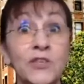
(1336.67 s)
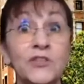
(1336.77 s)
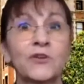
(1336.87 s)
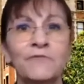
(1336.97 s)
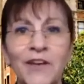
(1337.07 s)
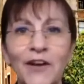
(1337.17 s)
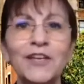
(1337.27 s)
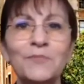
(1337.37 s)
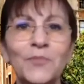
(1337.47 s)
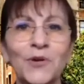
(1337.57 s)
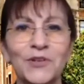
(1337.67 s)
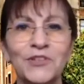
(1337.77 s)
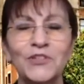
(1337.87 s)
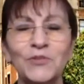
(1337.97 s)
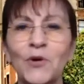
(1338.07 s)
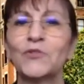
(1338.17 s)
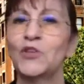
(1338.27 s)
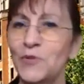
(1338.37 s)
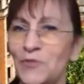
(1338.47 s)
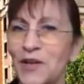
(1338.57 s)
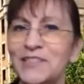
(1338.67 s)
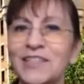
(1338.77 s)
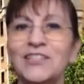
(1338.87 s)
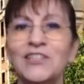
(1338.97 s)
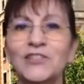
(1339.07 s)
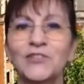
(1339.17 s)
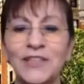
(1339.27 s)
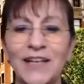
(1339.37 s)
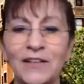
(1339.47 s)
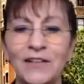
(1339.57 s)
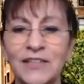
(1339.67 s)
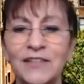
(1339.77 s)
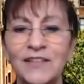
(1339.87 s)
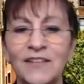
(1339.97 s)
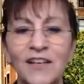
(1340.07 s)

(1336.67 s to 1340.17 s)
these are very important to both human rights and decoloniality,